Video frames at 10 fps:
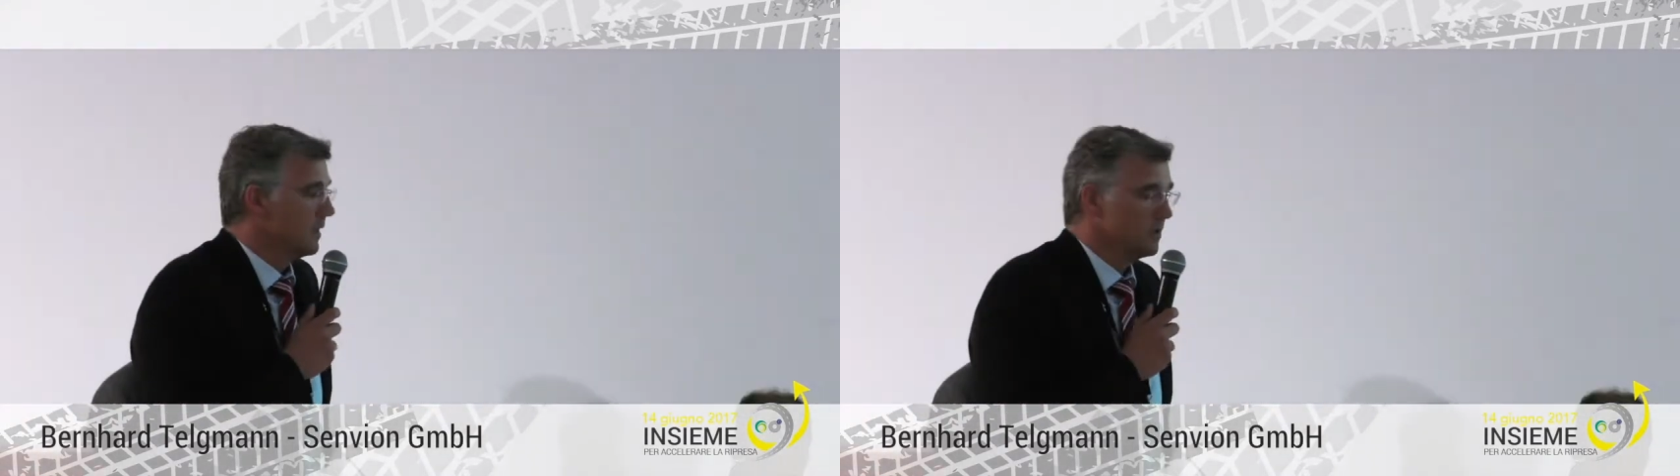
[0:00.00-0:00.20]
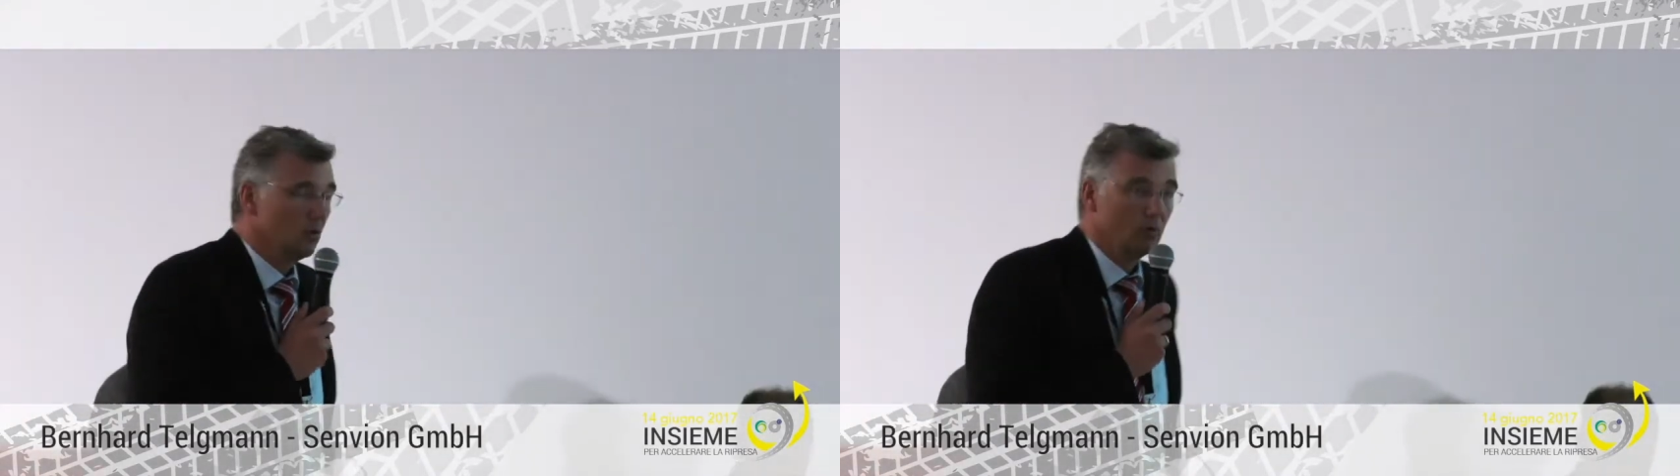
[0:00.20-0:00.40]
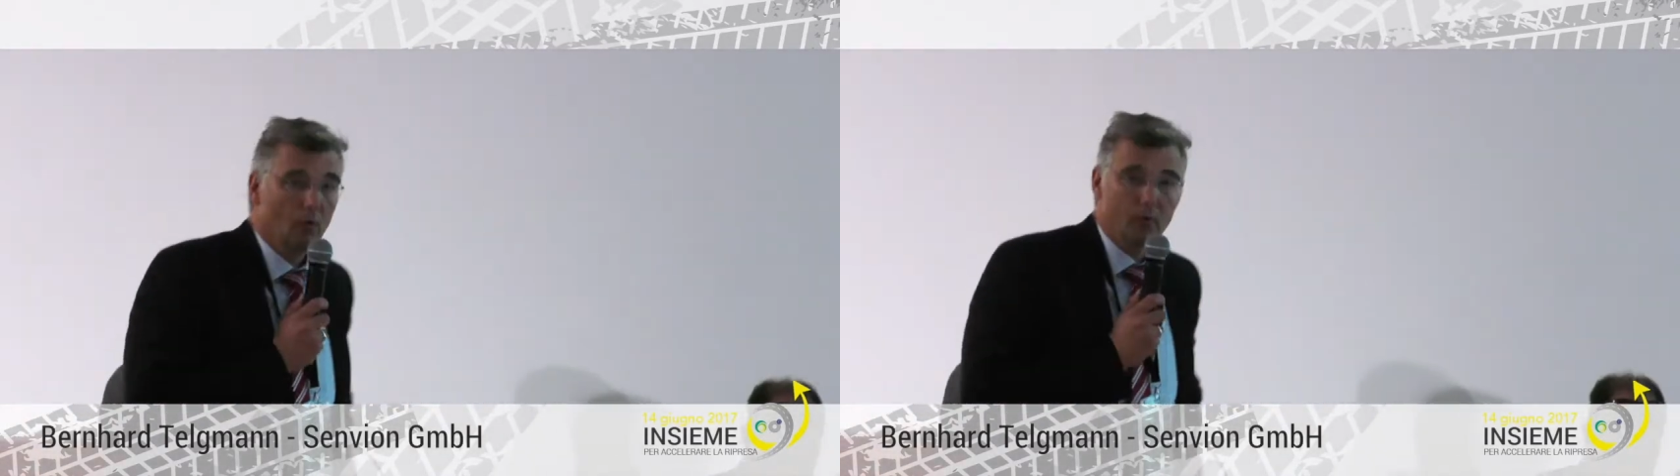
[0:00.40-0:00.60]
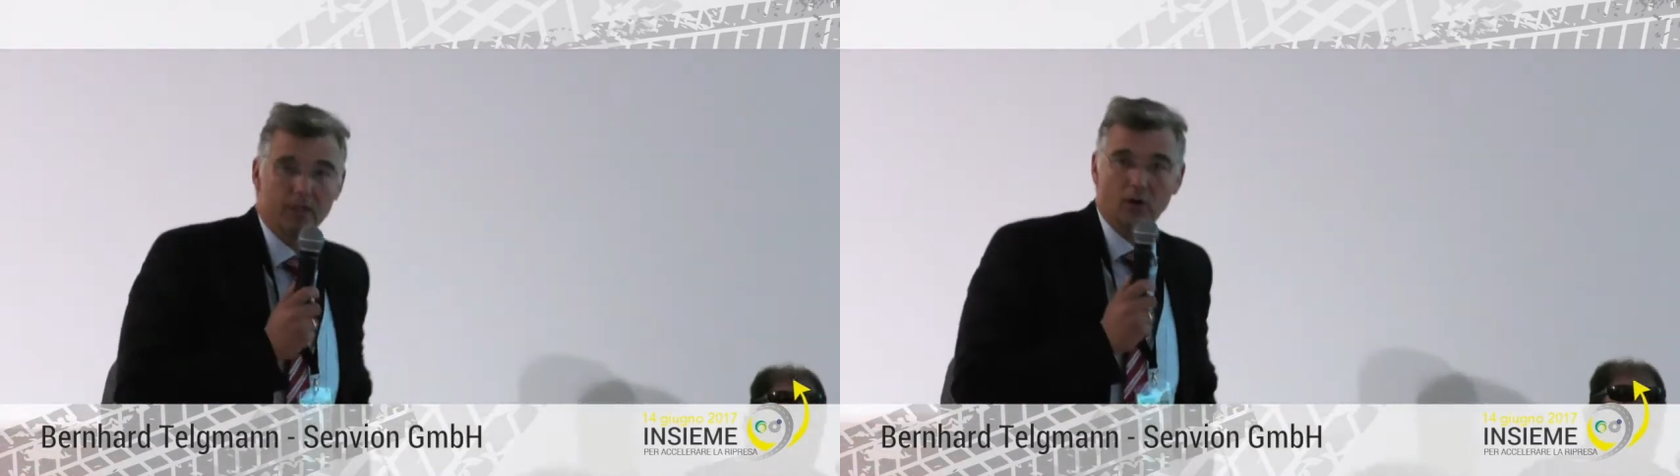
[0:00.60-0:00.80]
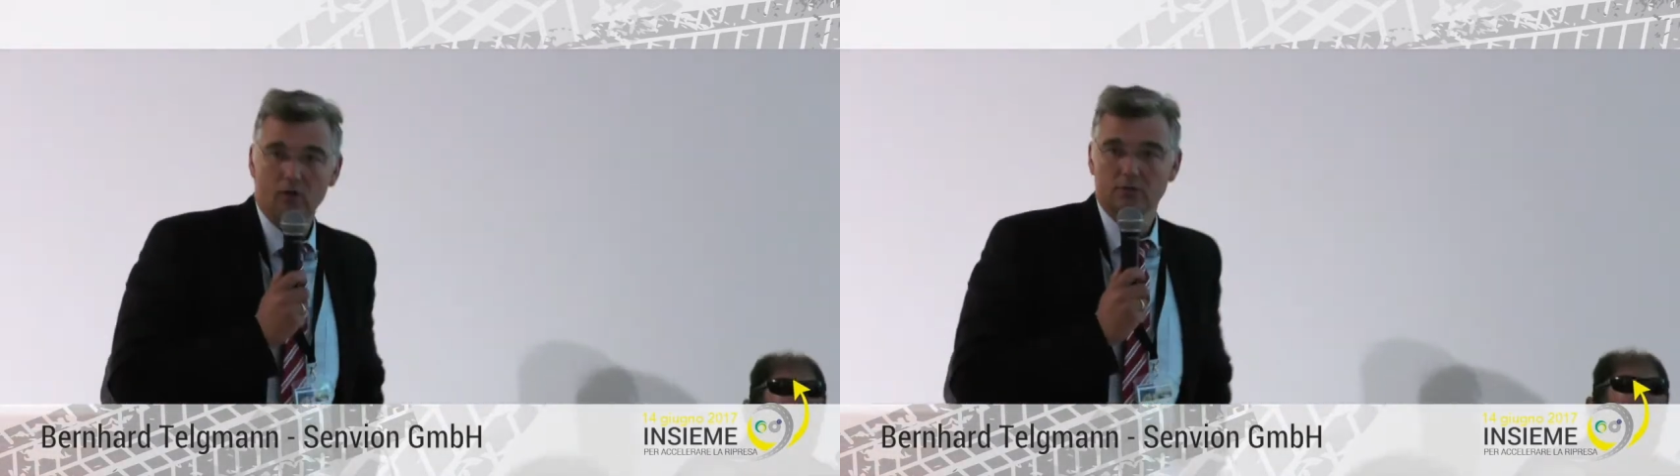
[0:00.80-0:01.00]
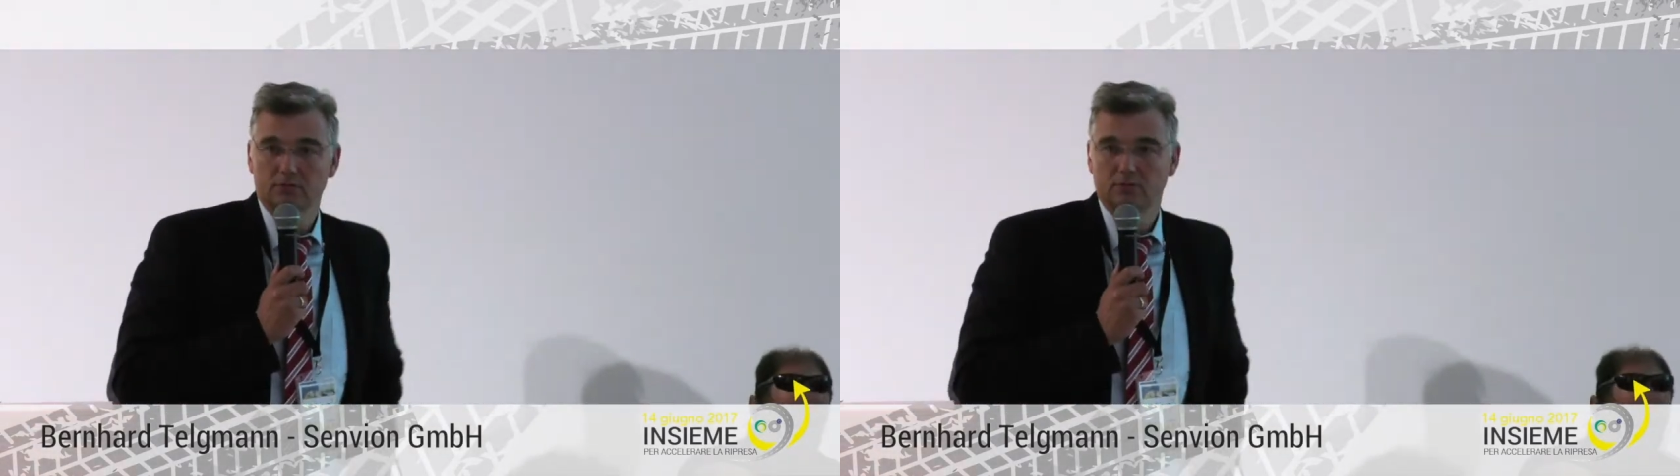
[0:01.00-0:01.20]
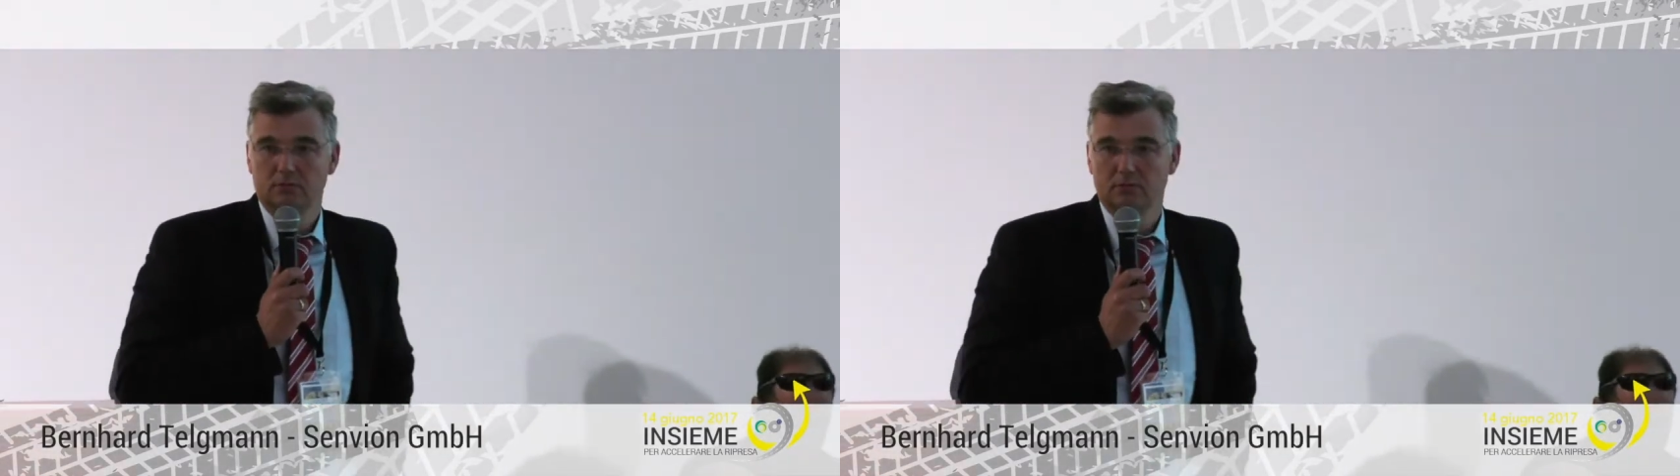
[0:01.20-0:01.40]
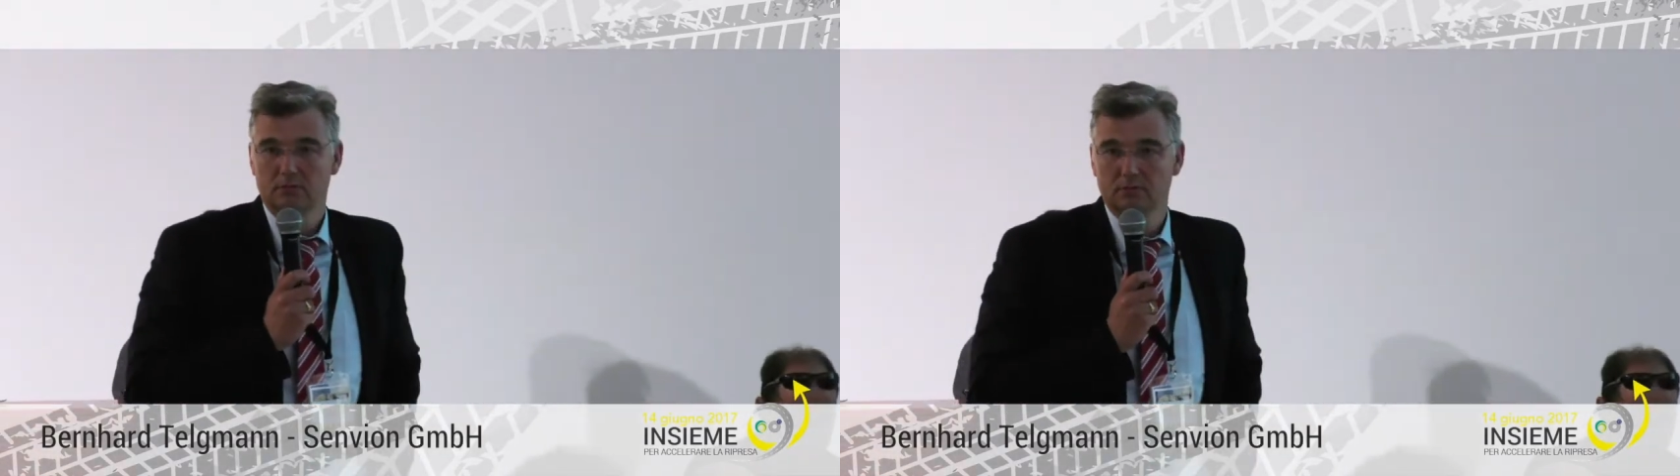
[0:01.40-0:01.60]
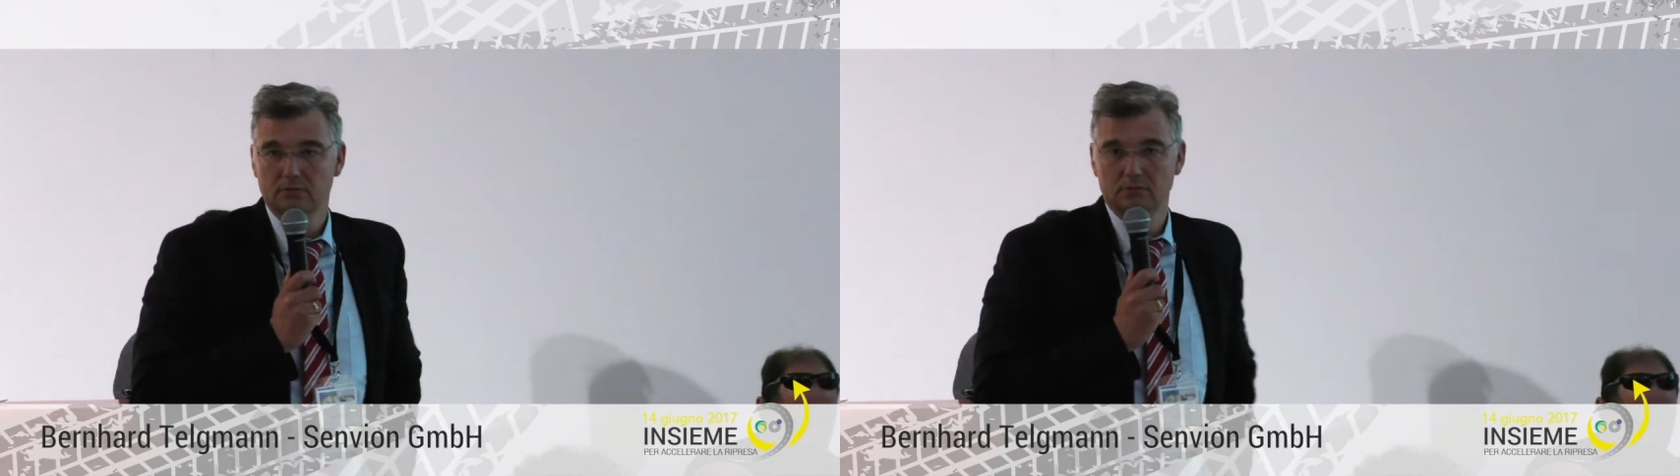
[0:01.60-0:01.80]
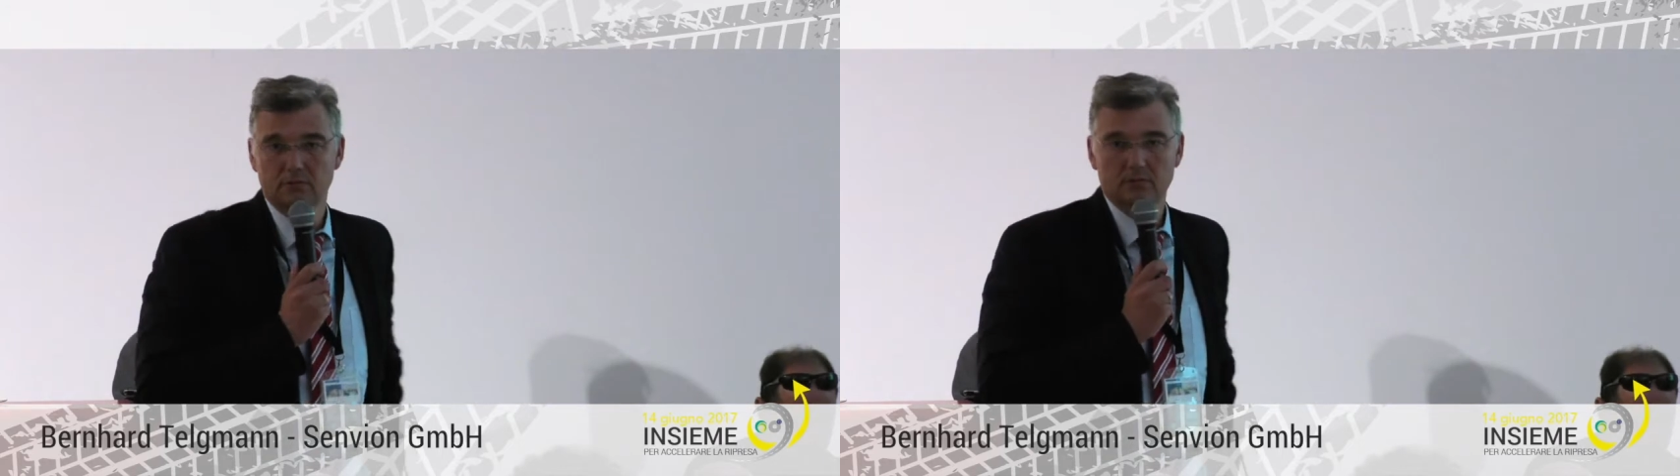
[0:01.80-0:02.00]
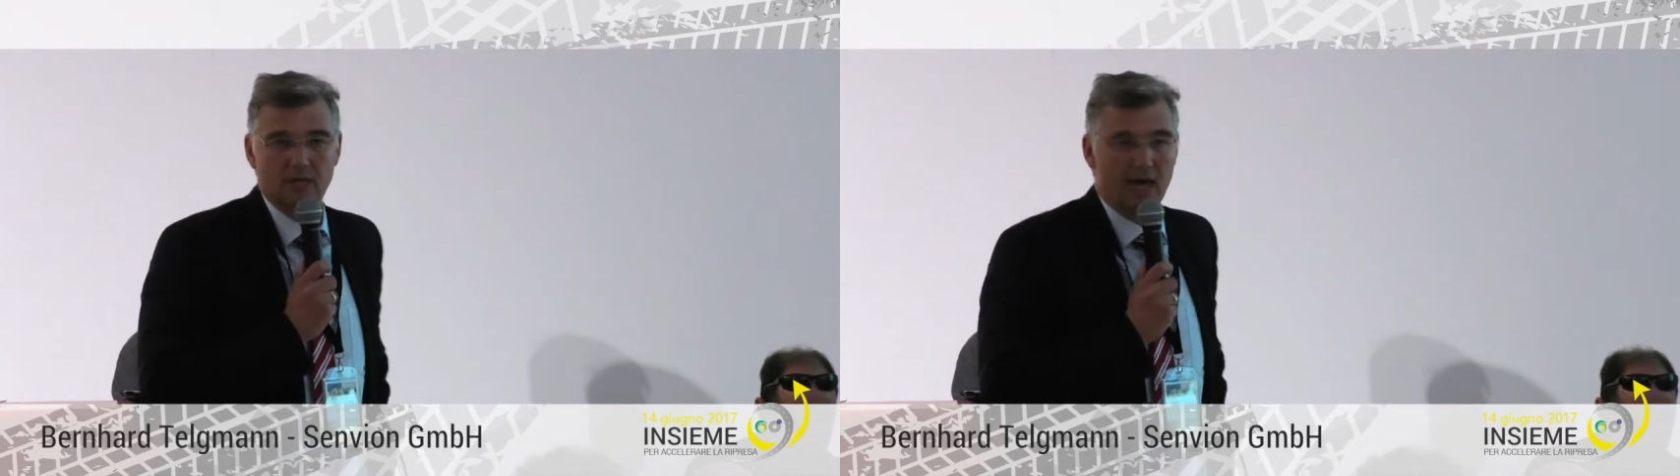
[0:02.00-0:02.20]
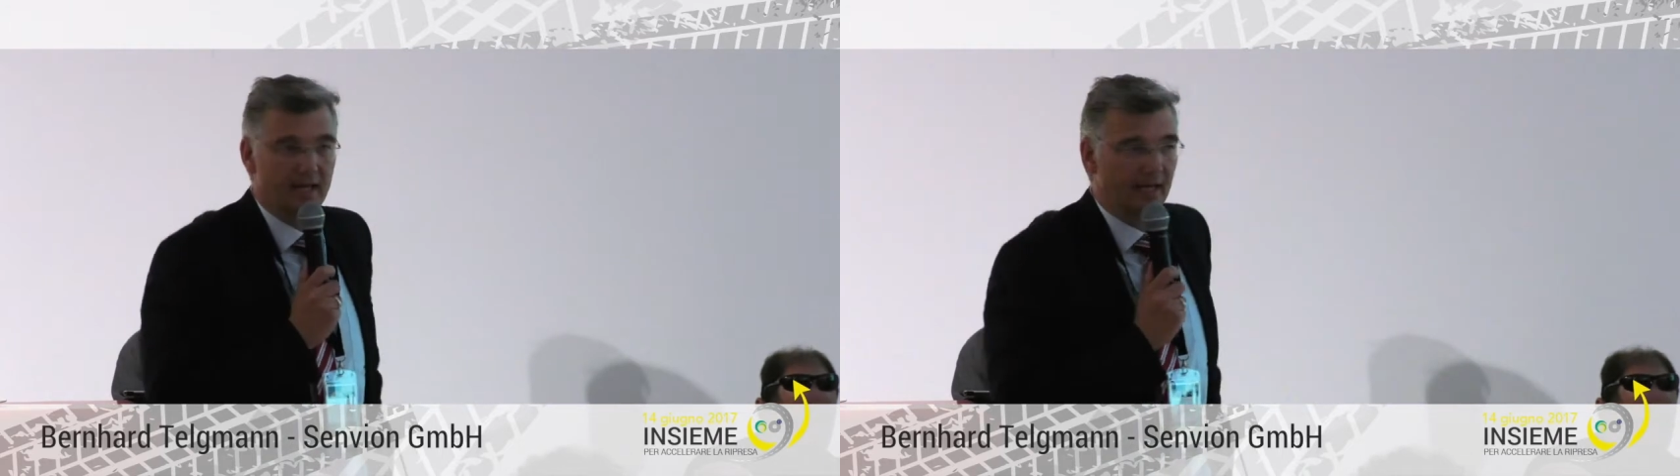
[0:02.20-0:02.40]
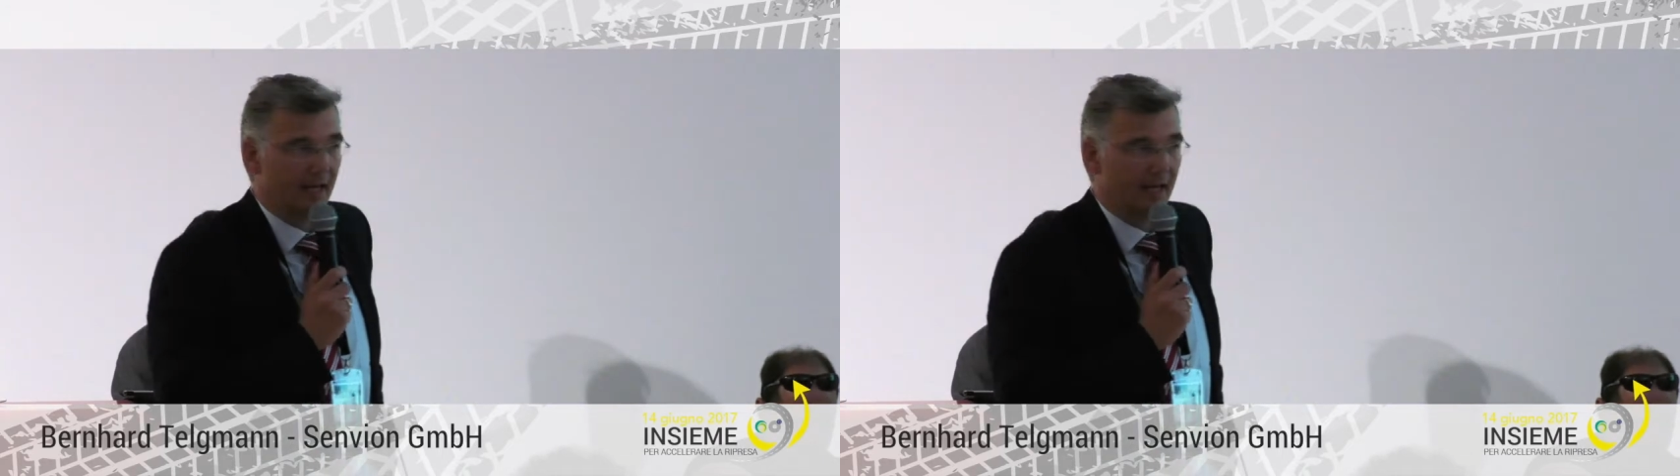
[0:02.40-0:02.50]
So going on, I